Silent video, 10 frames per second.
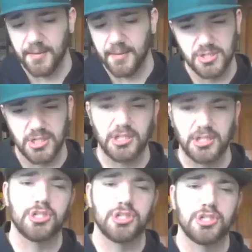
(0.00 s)
because at
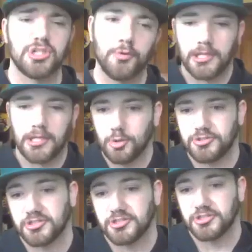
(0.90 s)
the time I was like, there's
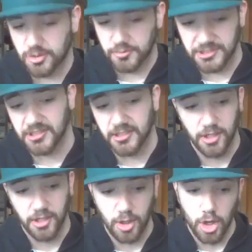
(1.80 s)
no way we can lose
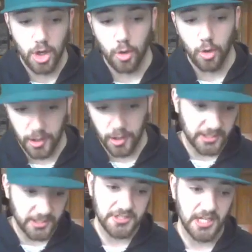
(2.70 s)
to Central Michigan.
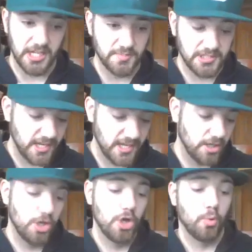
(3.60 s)
We're
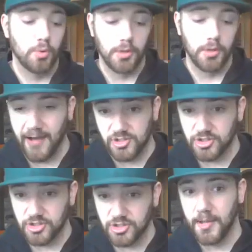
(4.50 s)
in the same state.
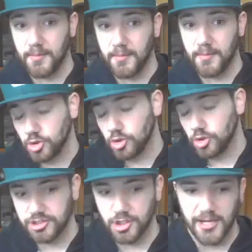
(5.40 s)
We're
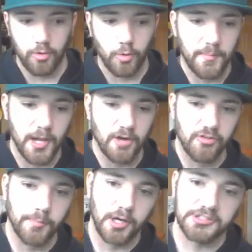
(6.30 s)
obviously a way bigger school, and we
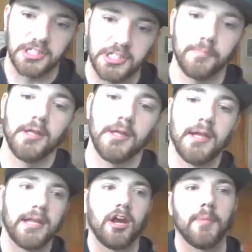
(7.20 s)
should have a way better
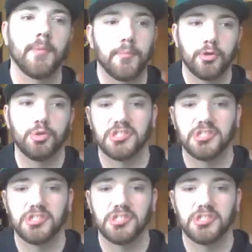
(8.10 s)
football team.